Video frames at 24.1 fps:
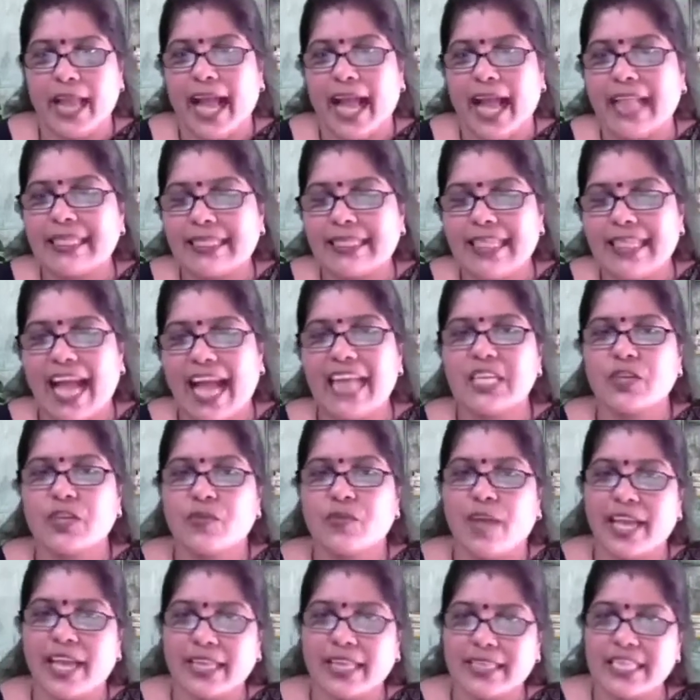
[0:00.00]
And that's
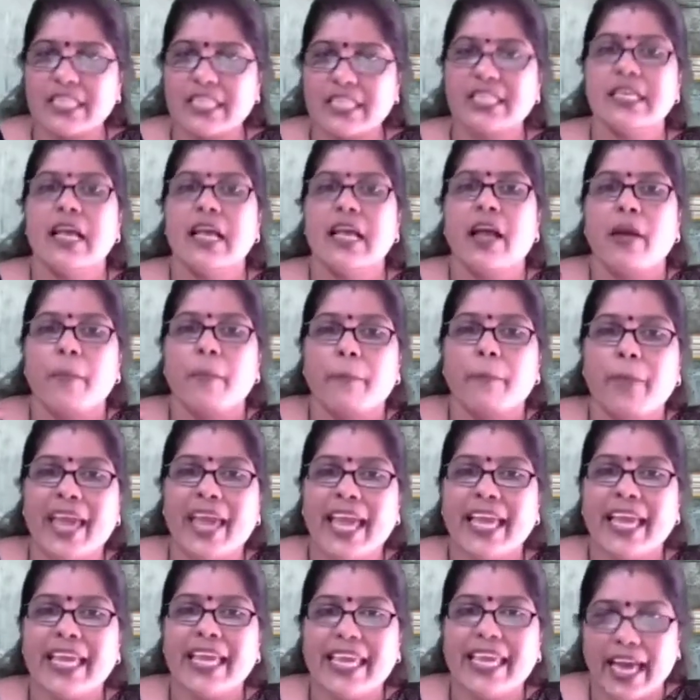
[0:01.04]
where this
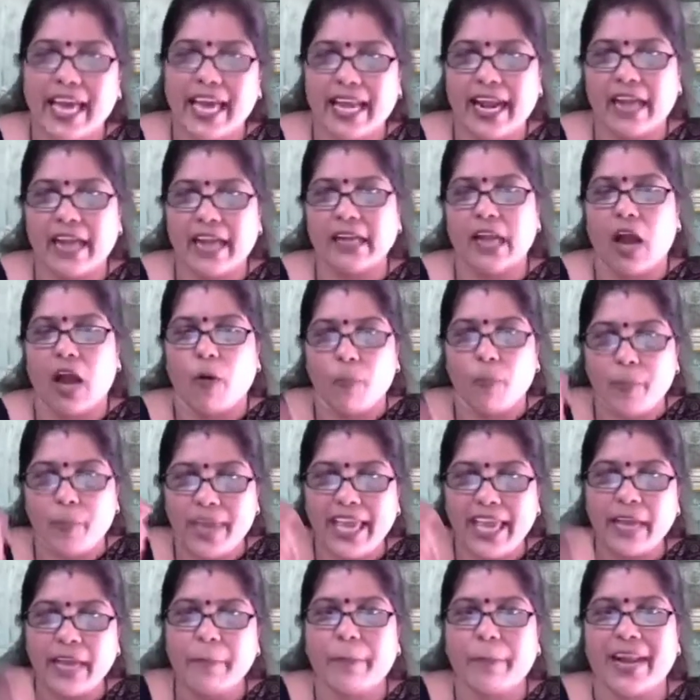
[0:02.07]
being here and now,
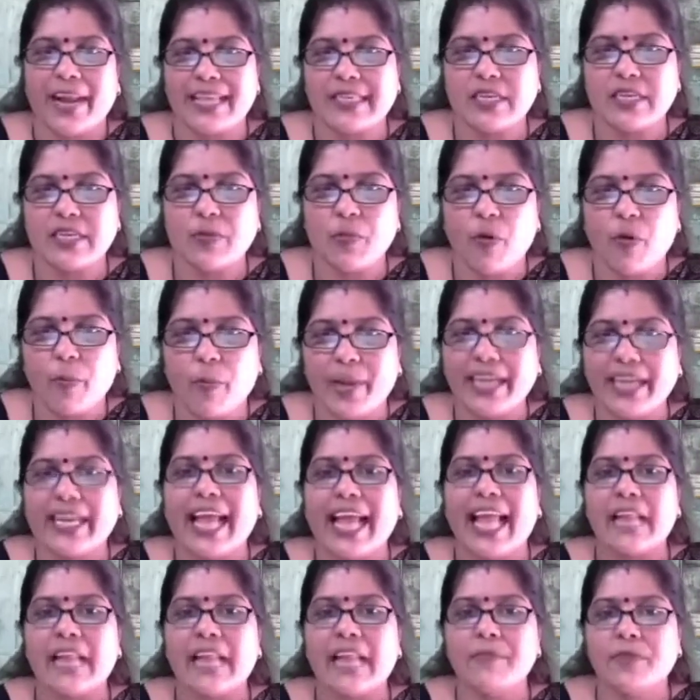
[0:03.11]
being present moment
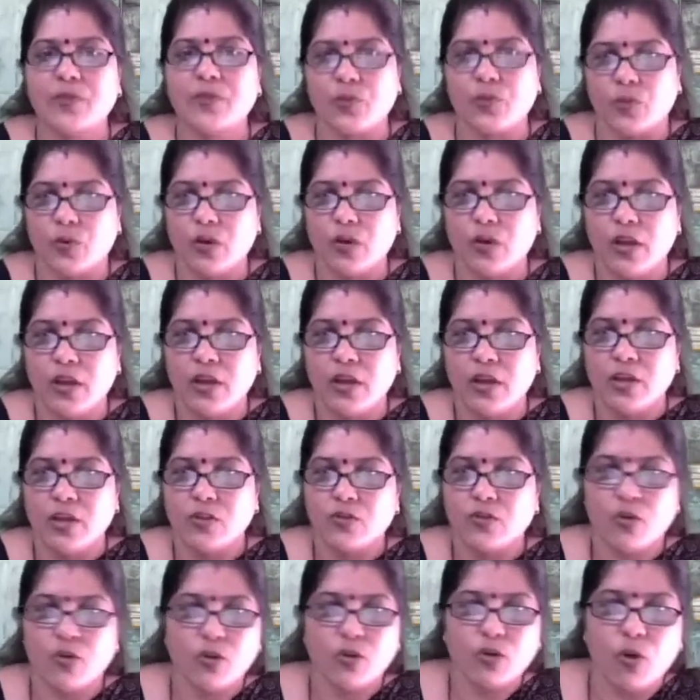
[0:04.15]
helps you.
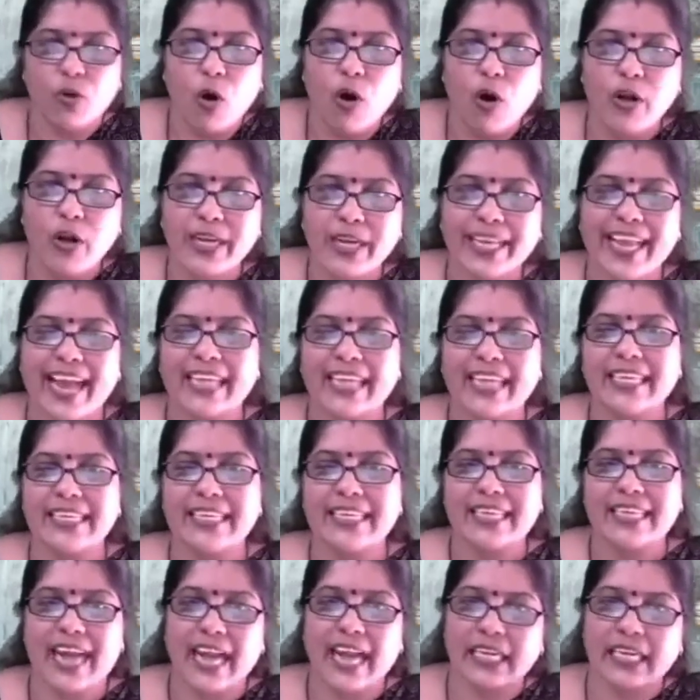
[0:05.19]
So don't get
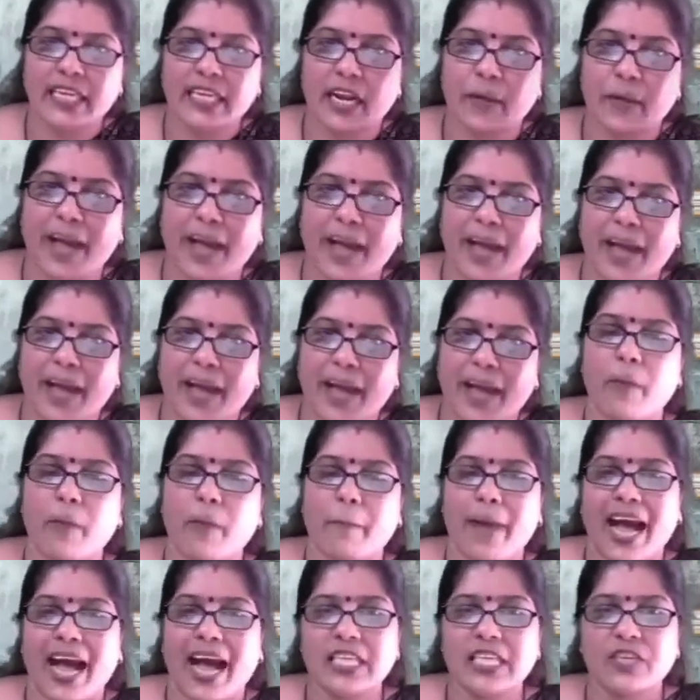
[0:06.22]
distracted by your
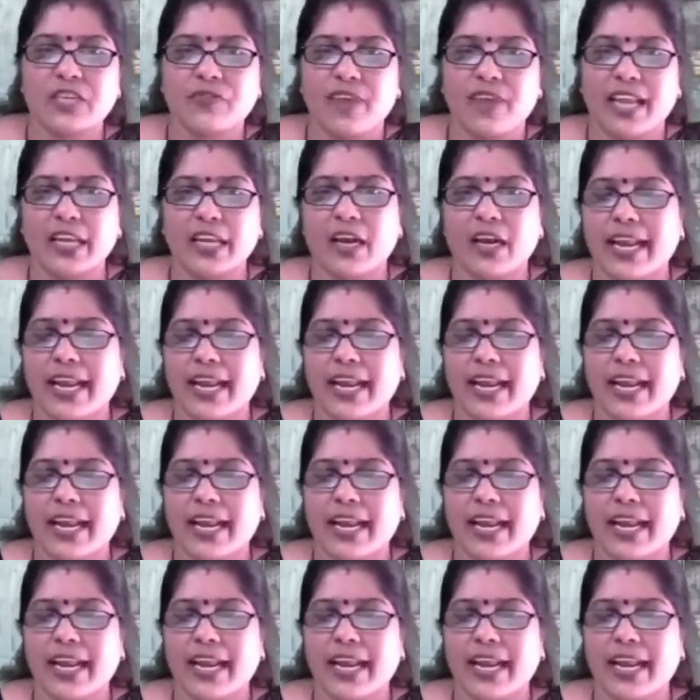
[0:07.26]
past failure,